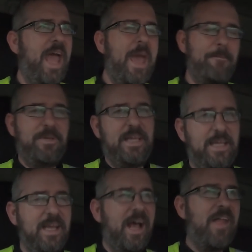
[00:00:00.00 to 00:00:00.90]

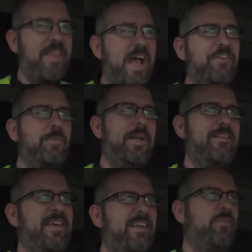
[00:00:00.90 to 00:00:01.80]
empty, and that's when
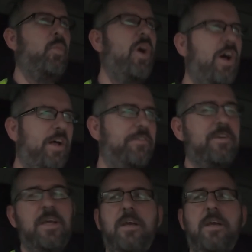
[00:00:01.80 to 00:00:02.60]
it's at its worst.